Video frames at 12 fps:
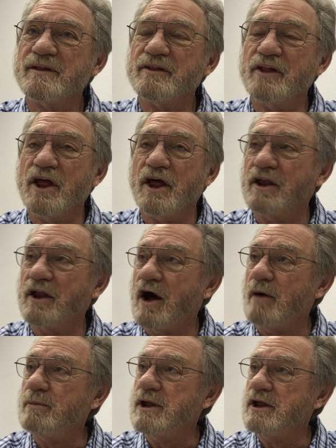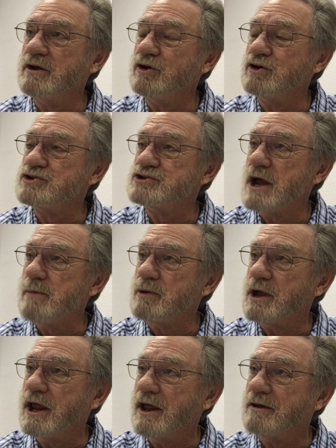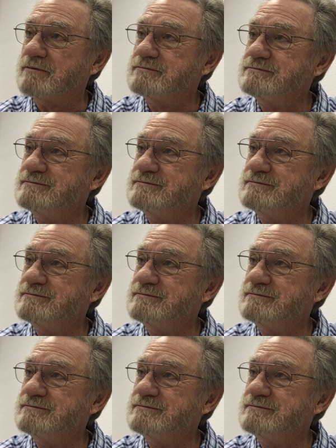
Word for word: then I'll be in good shape again.